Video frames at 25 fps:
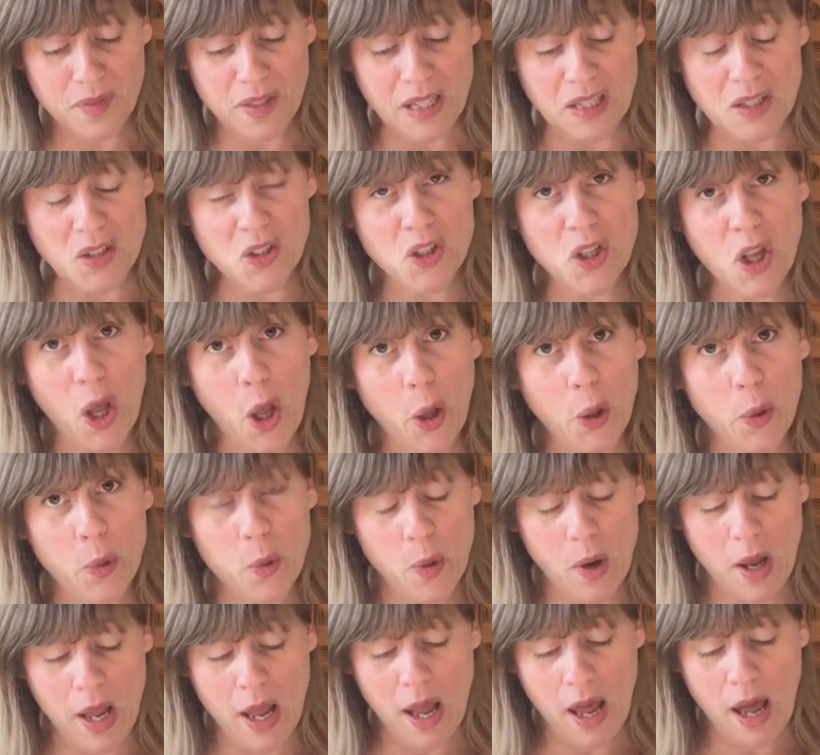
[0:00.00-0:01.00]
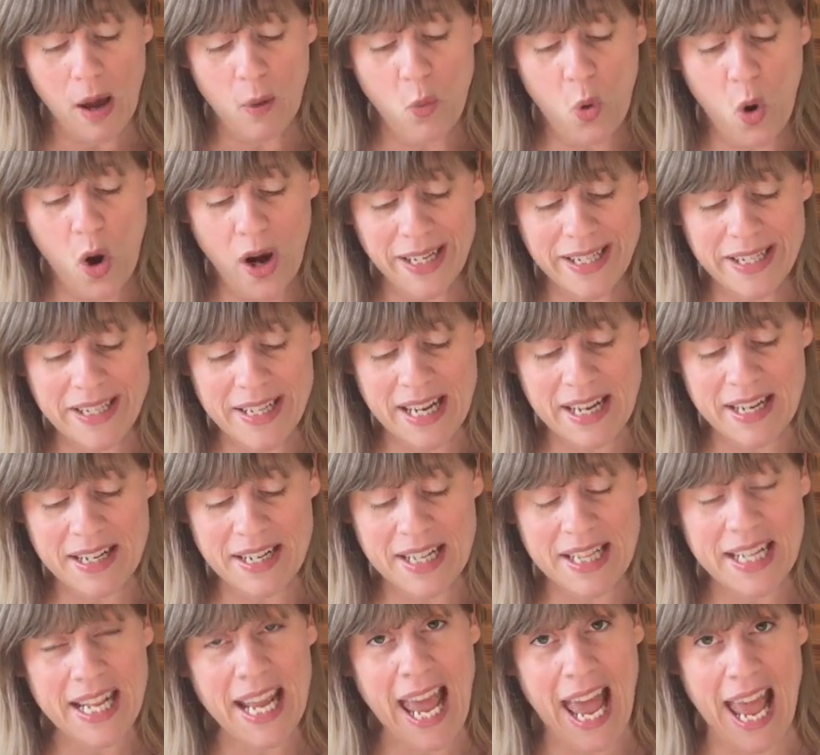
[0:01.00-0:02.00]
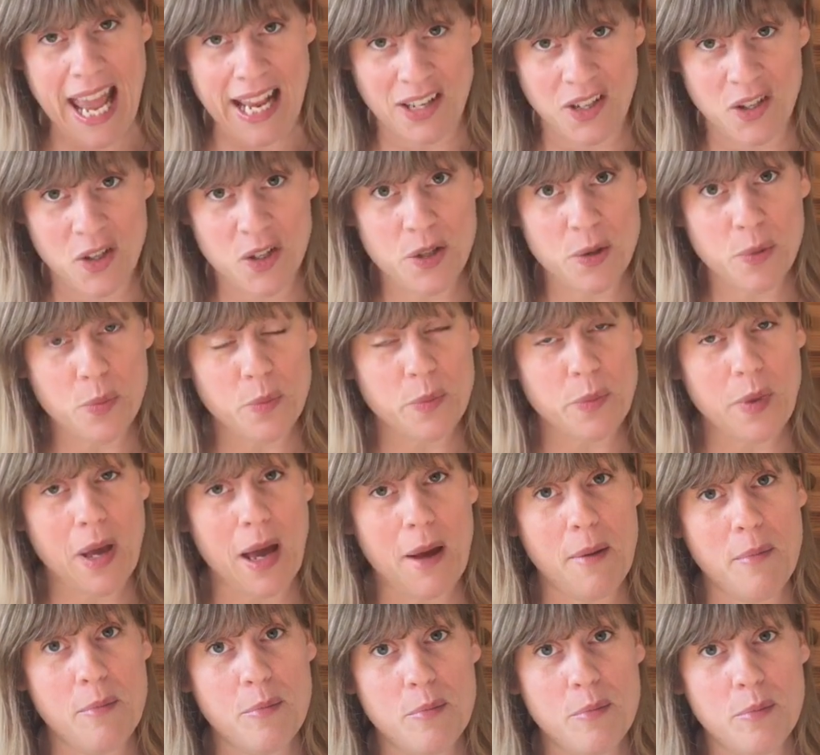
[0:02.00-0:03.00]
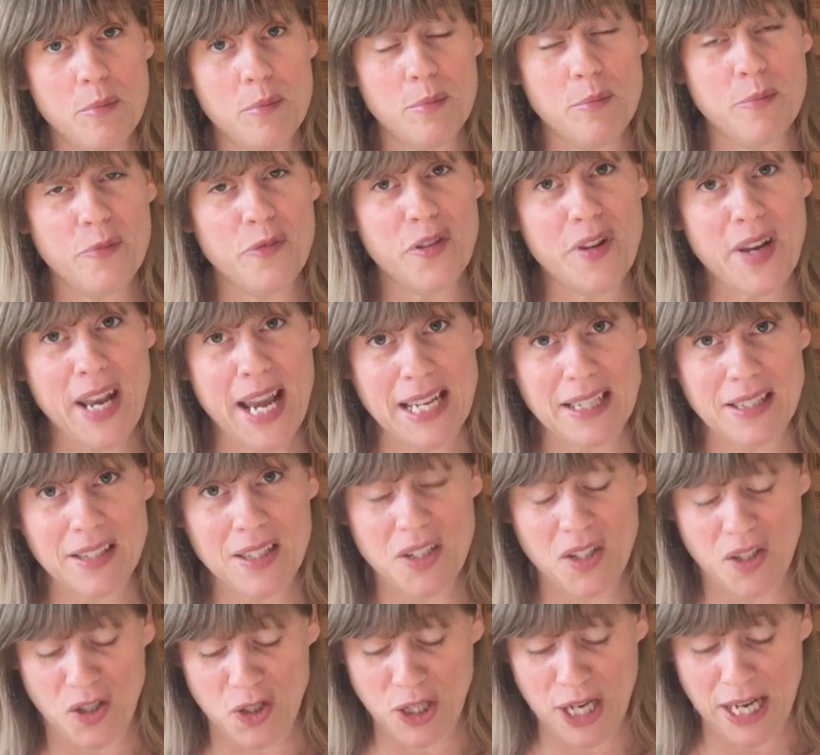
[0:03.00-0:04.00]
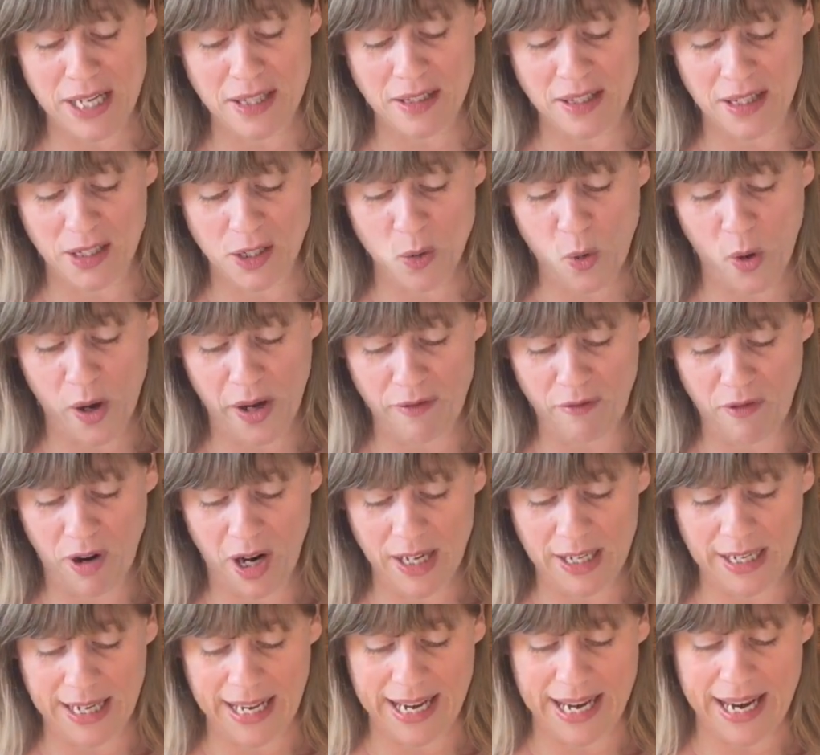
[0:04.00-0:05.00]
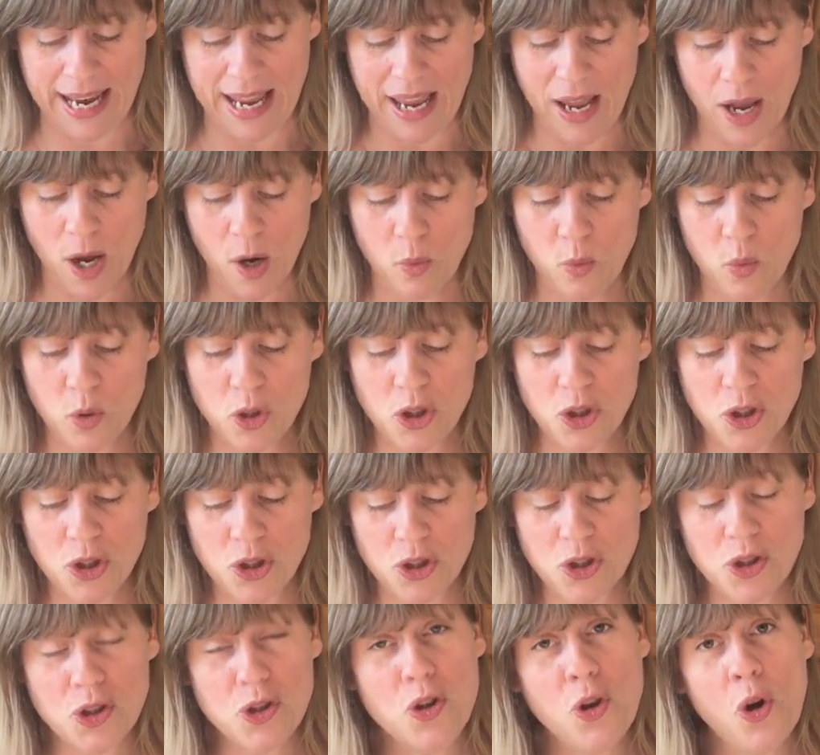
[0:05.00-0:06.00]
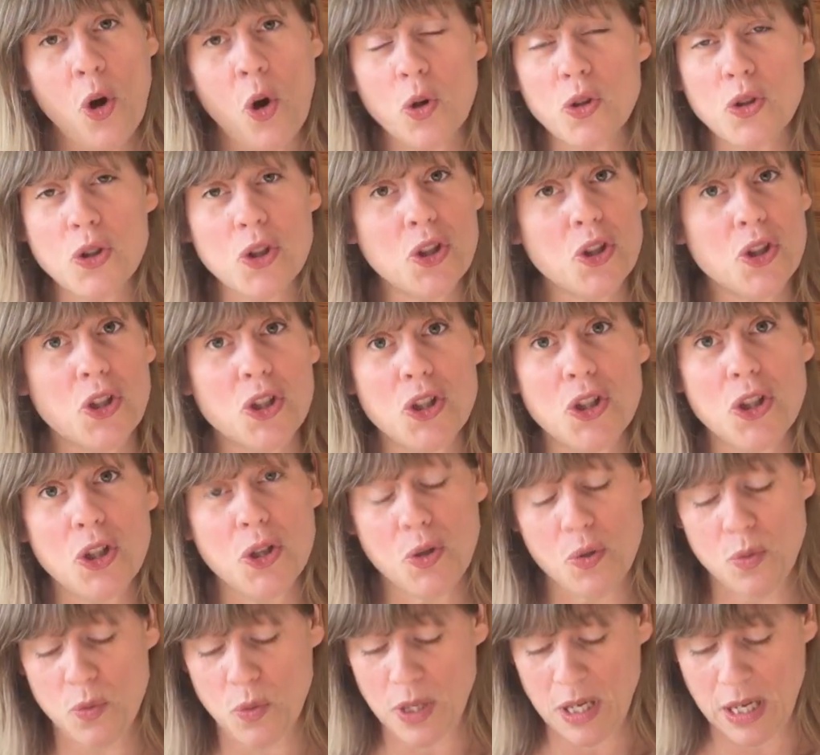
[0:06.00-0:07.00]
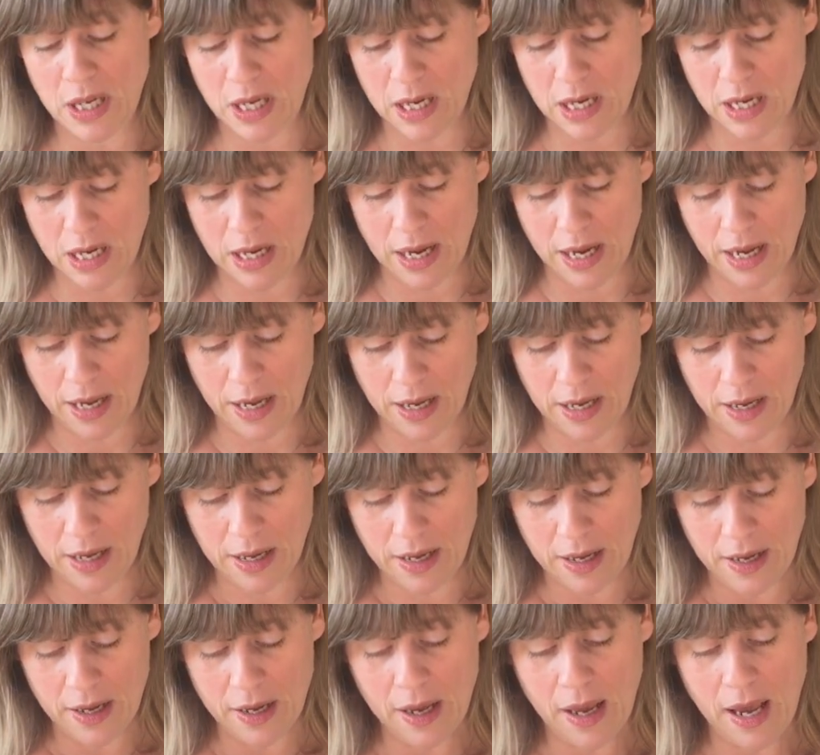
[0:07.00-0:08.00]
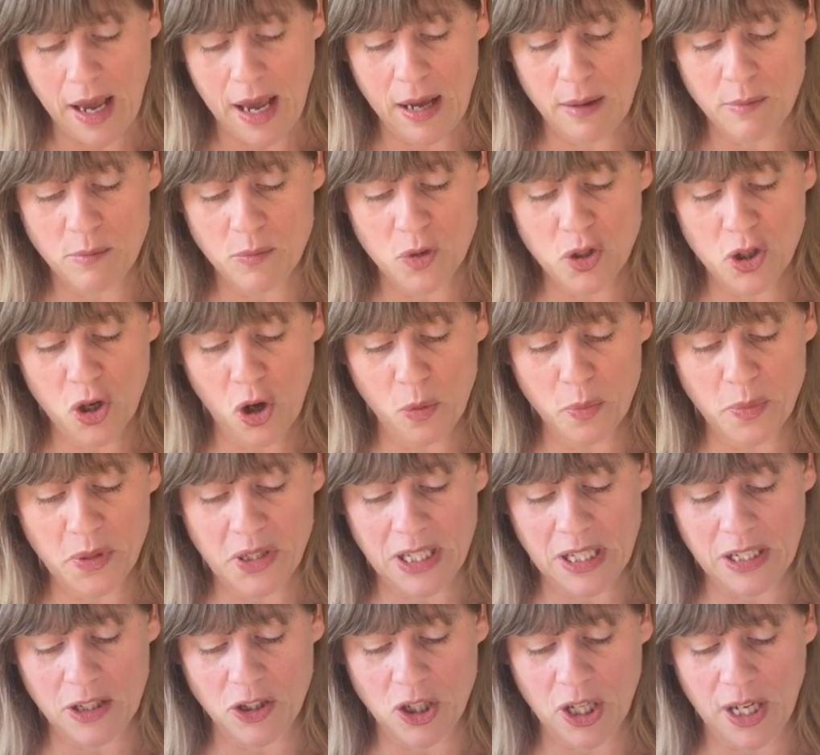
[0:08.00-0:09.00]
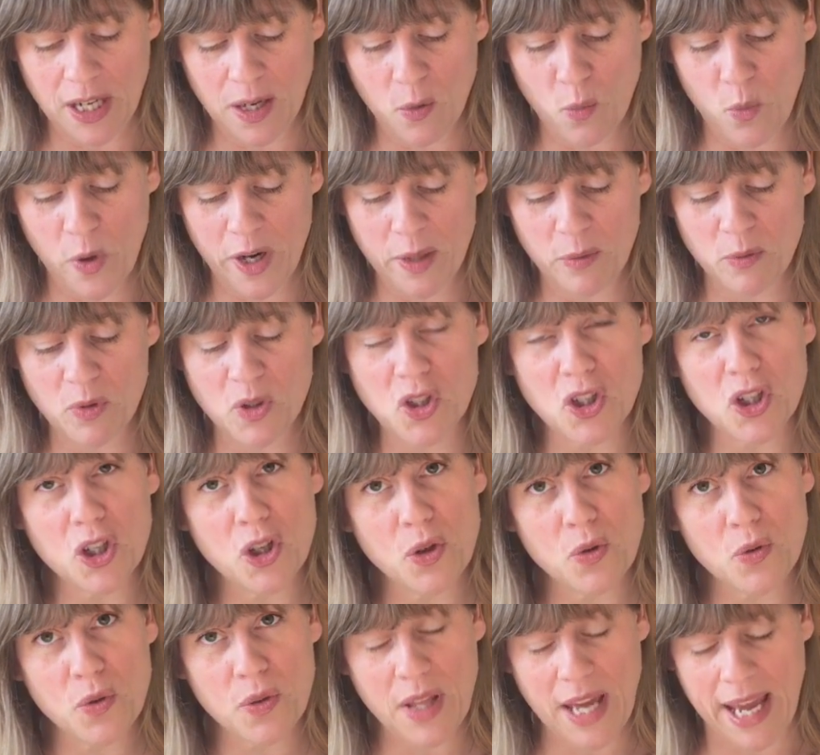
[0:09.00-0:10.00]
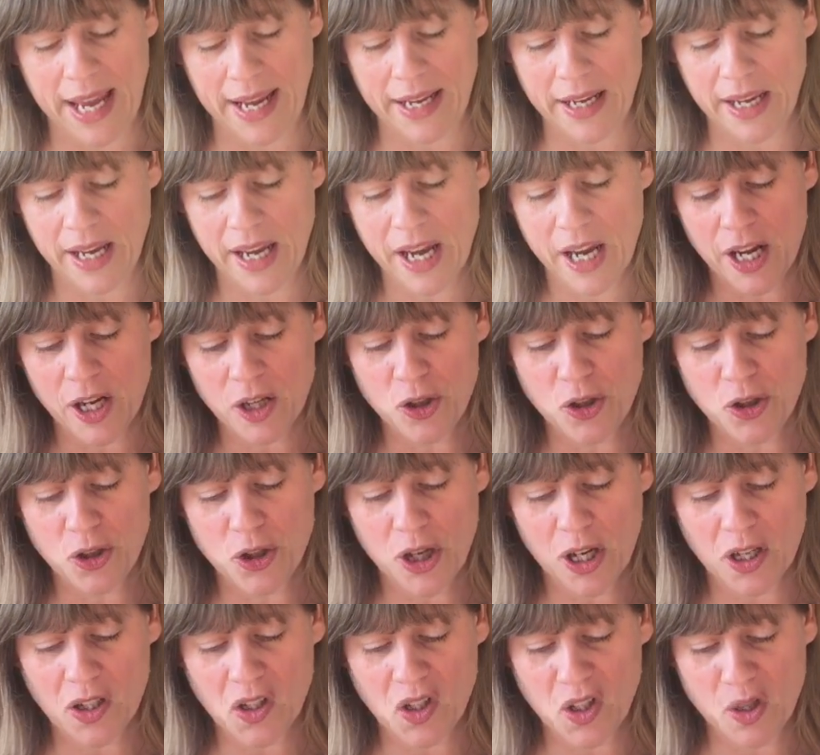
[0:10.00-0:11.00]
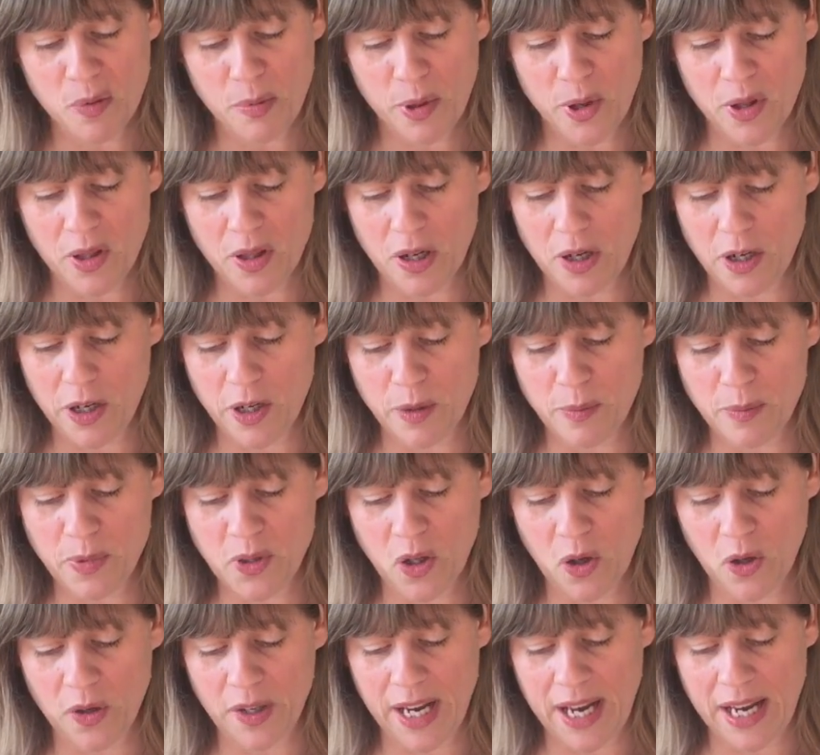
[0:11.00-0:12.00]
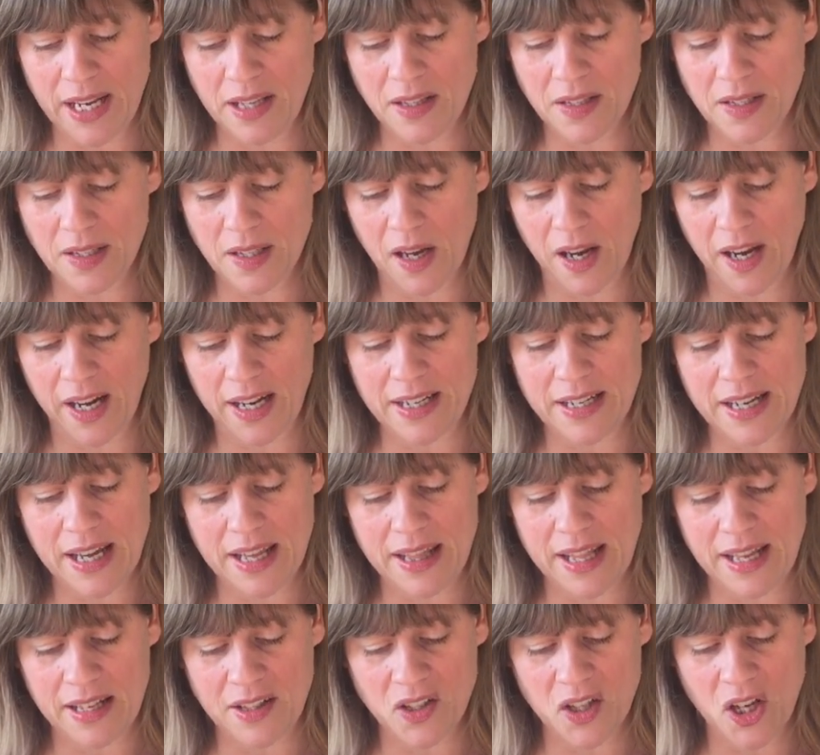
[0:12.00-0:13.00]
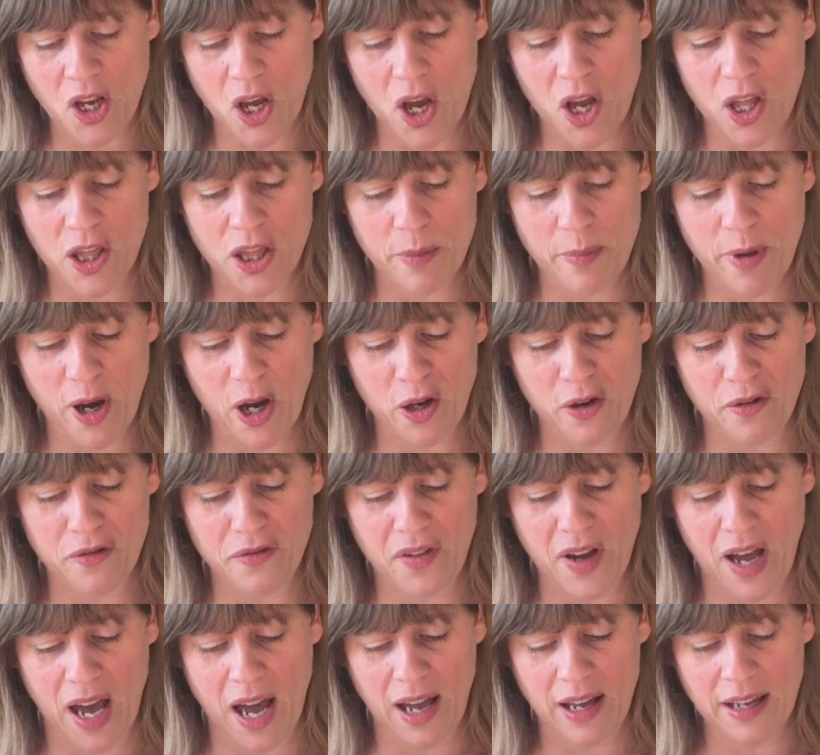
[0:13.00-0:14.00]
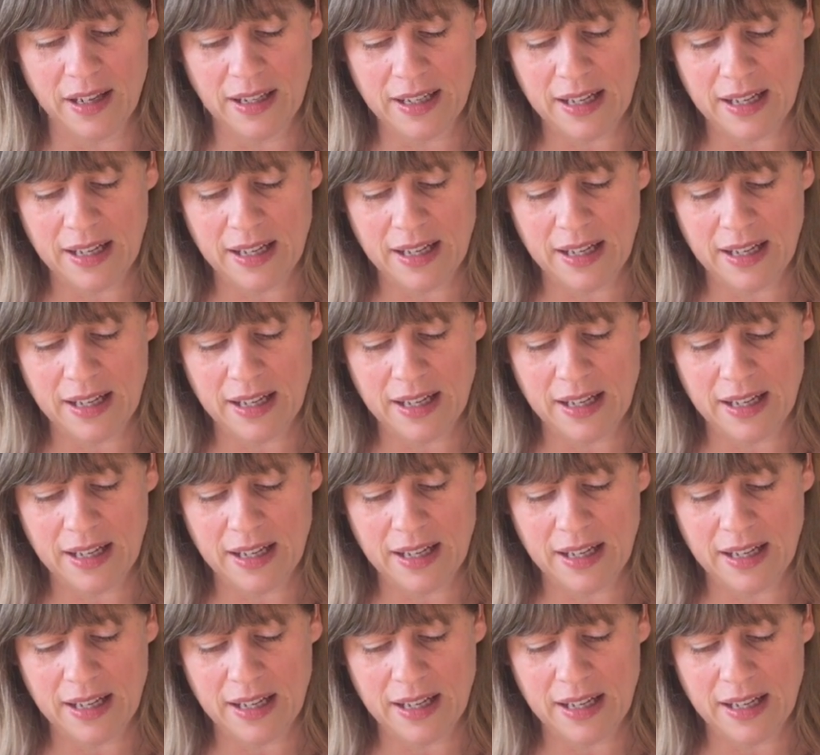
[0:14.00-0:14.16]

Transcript: So what I did in the end, um, Vanessa suggested quite rightly was not to do the um, top stitching when it was too thick, just to put the loops on inside and then turn them over.